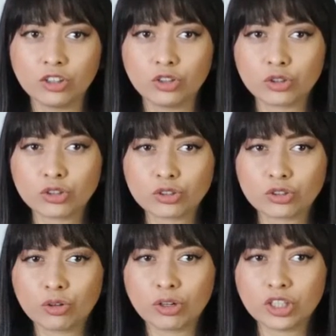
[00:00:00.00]
You're
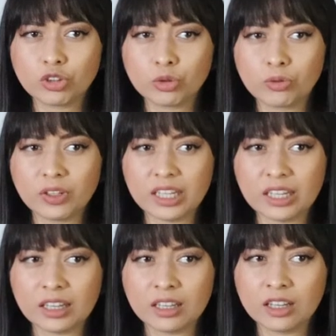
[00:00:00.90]
just going to
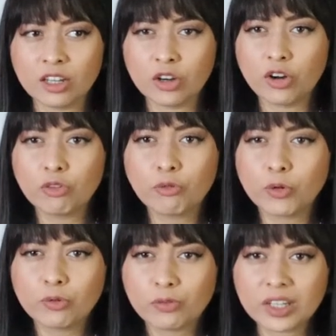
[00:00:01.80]
be
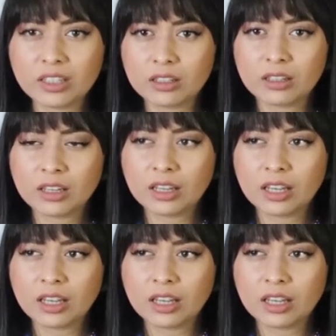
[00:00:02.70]
fulfilled